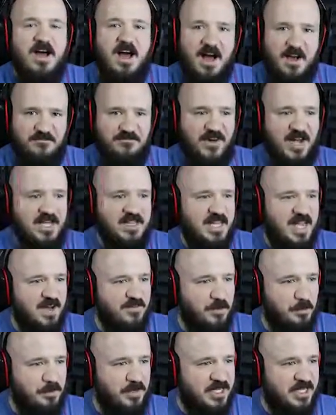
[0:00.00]
I finally have
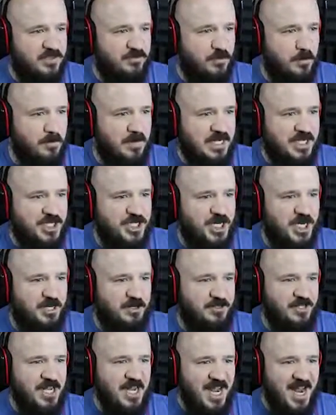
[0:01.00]
a place for my
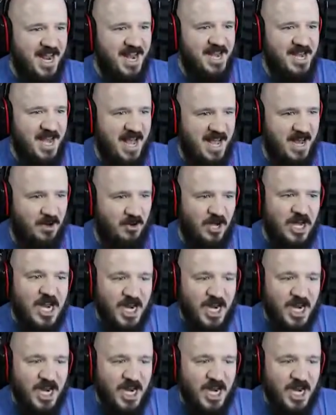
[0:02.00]
shield. And now,